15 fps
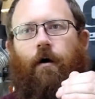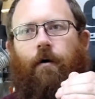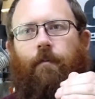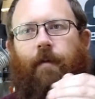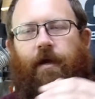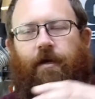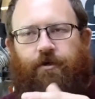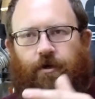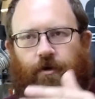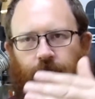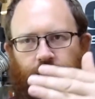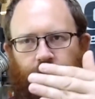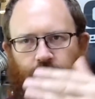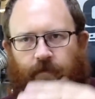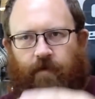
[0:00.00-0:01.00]
Make sure
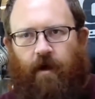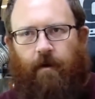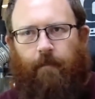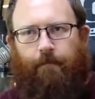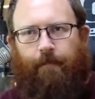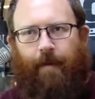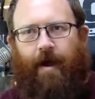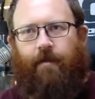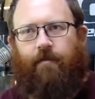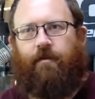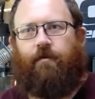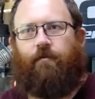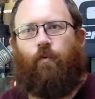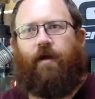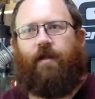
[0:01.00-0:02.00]
that you've got about
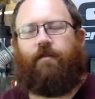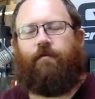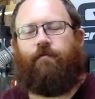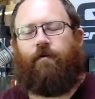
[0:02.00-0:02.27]
the width